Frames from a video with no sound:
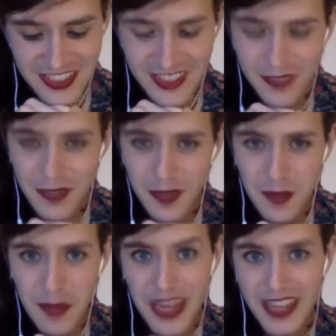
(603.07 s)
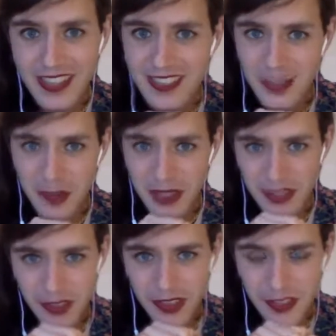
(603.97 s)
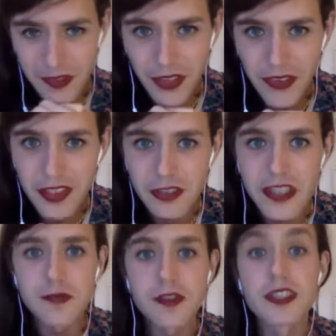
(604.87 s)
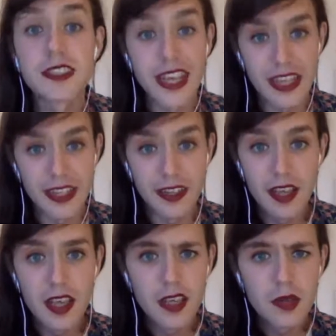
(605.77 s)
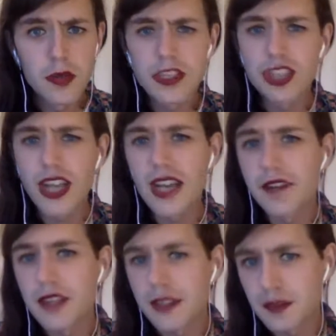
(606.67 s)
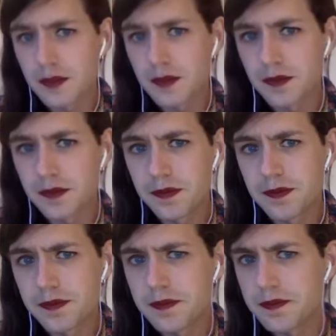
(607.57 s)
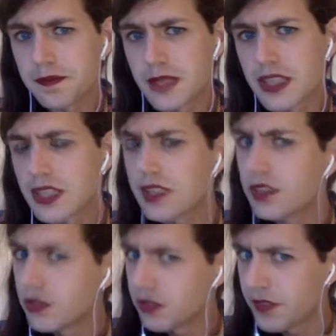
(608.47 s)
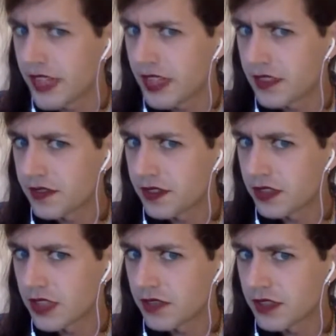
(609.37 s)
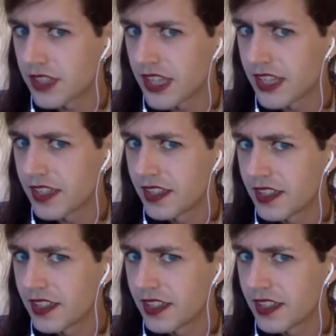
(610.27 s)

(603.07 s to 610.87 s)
is from a band you might have heard of called the Grateful Dead, which I've never been a huge fan of the Grateful Dead.